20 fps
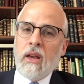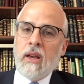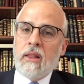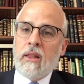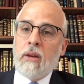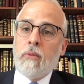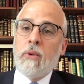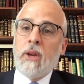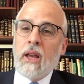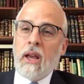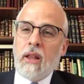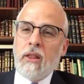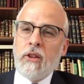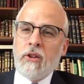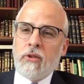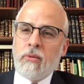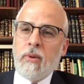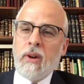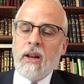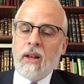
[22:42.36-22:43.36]
And then we end the
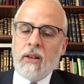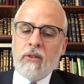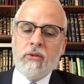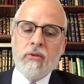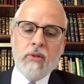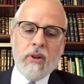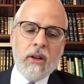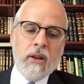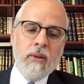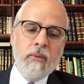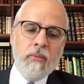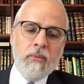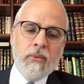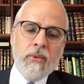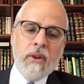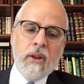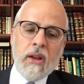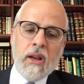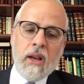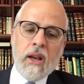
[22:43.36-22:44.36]
Shemona Esrei,
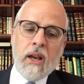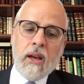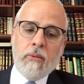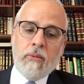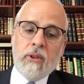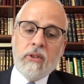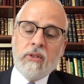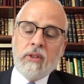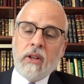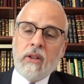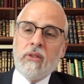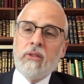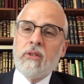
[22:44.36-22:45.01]
and we say,